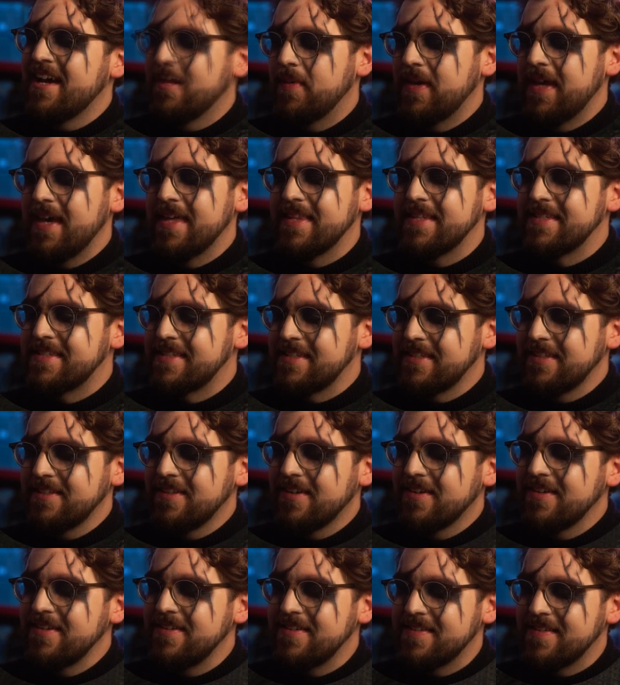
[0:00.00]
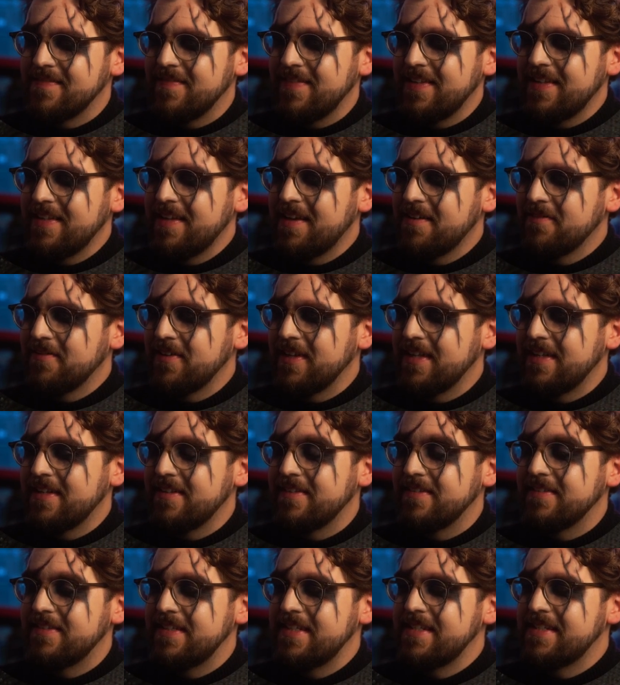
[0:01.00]
But yeah, there's loads of lovely
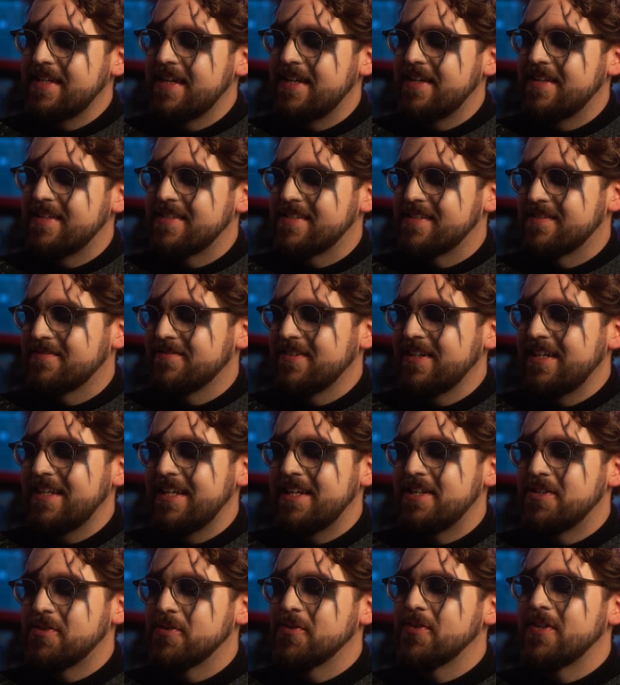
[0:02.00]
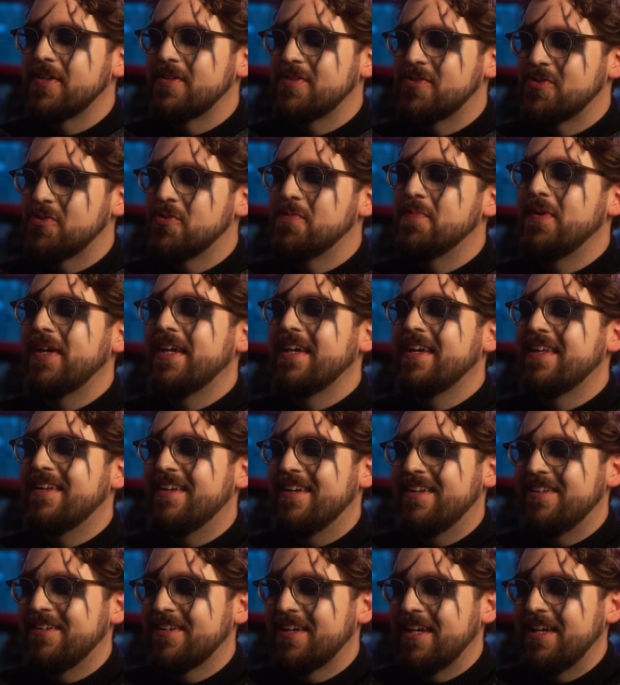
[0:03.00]
little details. I'm really enjoying zooming
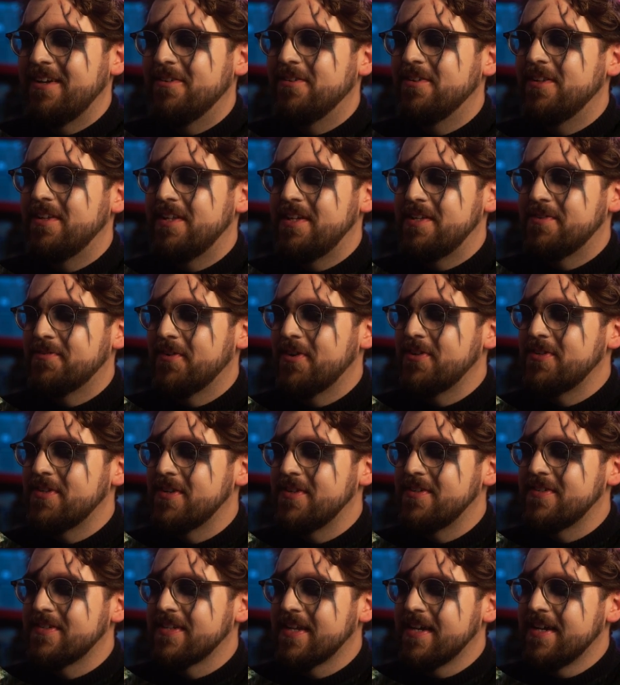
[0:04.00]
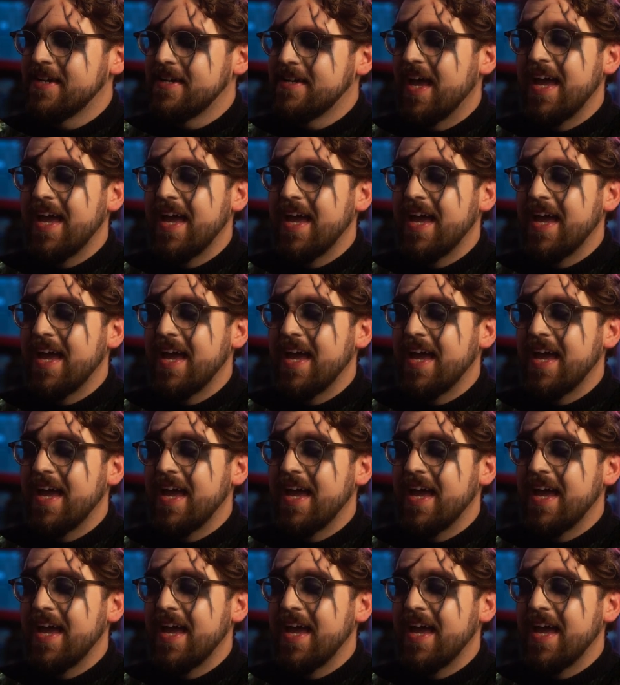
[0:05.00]
in and looking at all these photos.